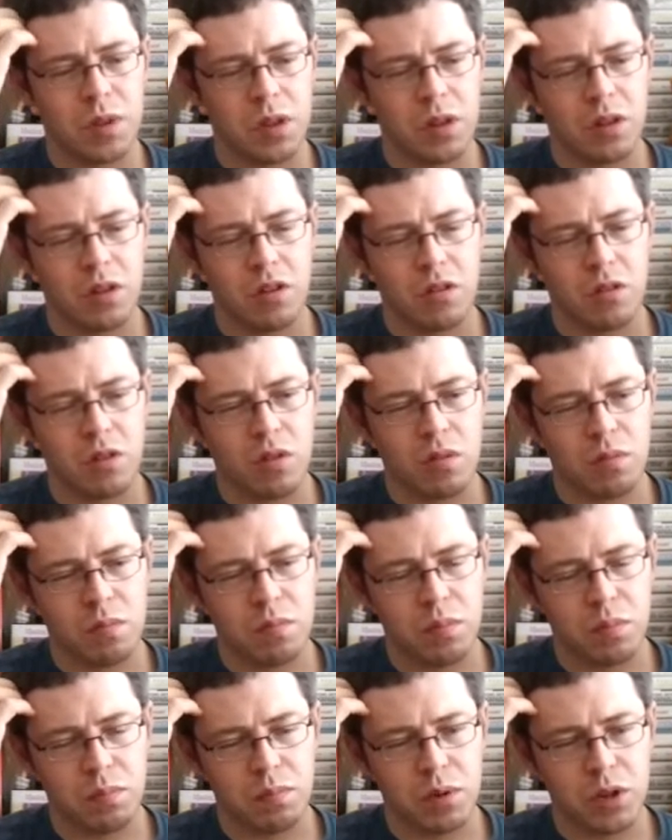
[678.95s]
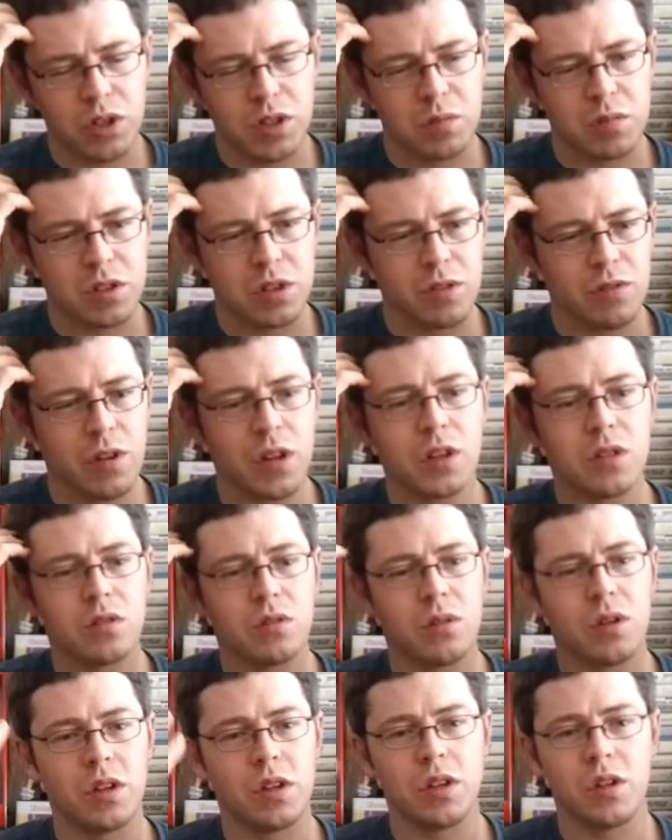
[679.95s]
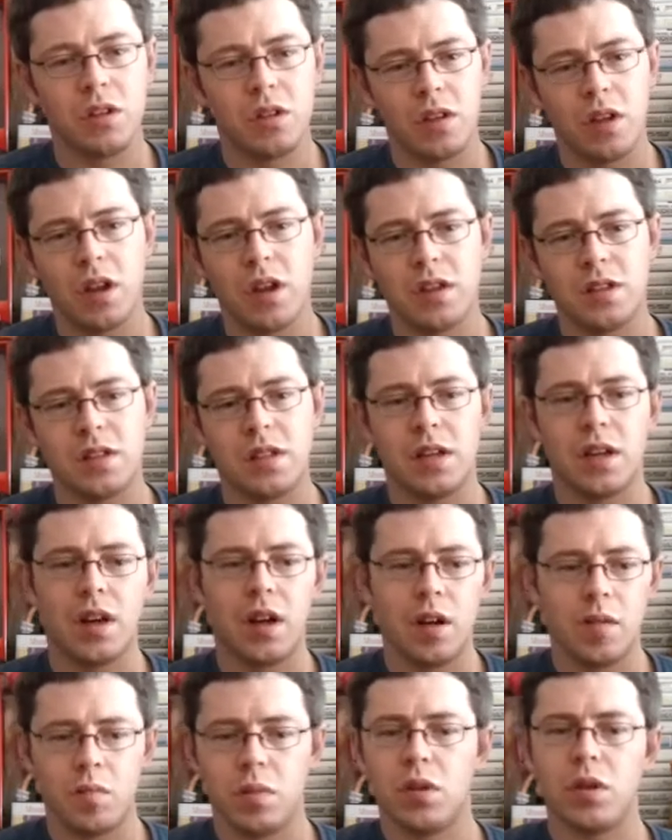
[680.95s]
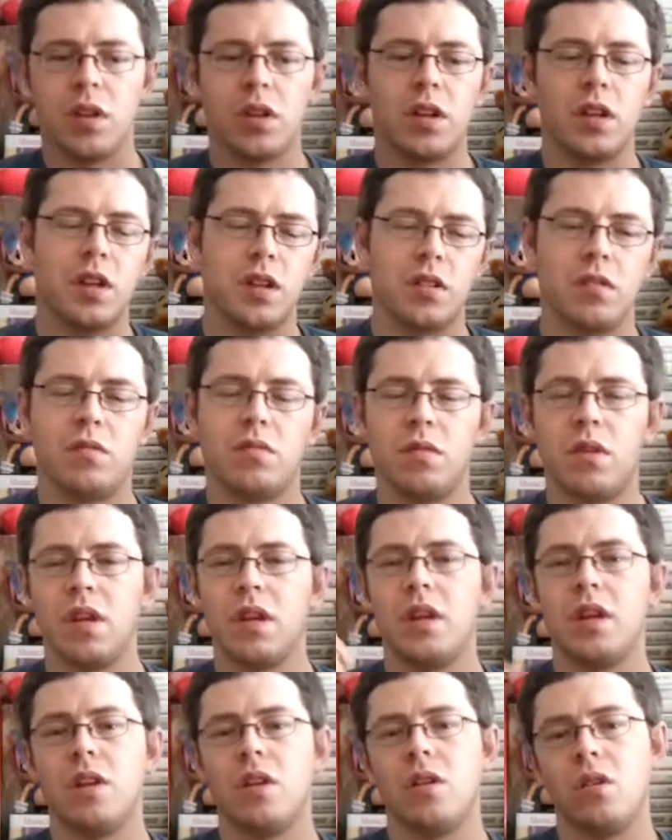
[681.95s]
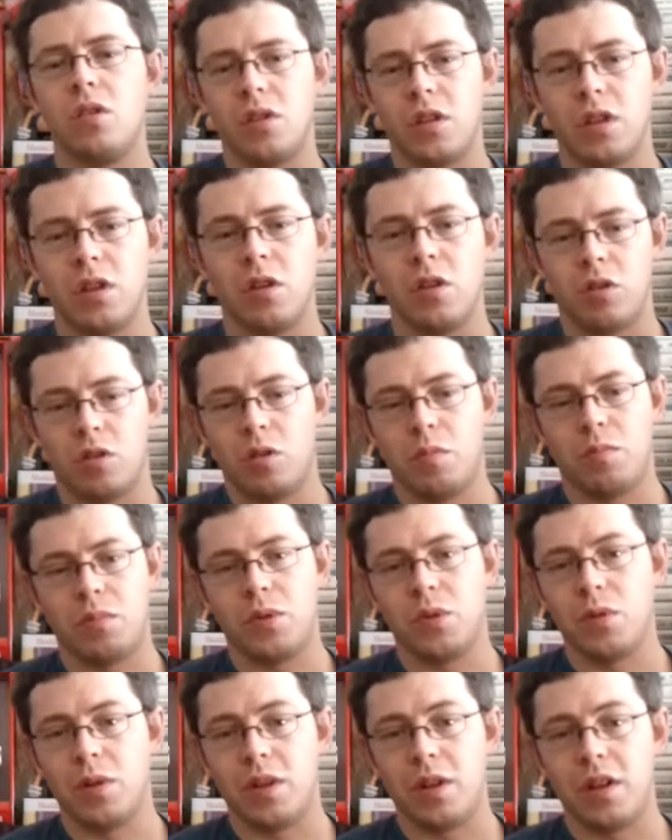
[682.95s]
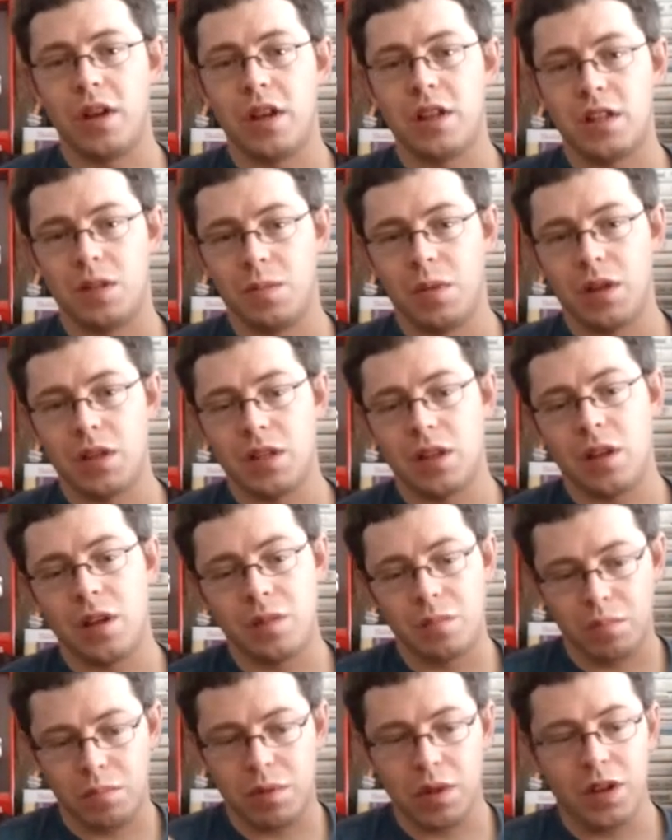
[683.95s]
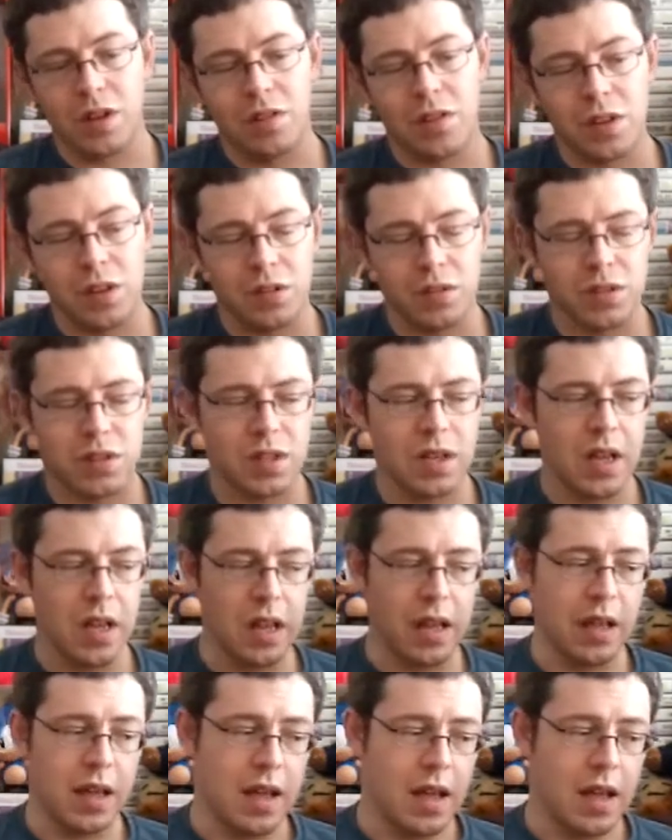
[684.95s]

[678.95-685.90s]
you know, put some stuff onto an SD card, plug it in, and hook the yoke up to a HDMI slot and play your videos.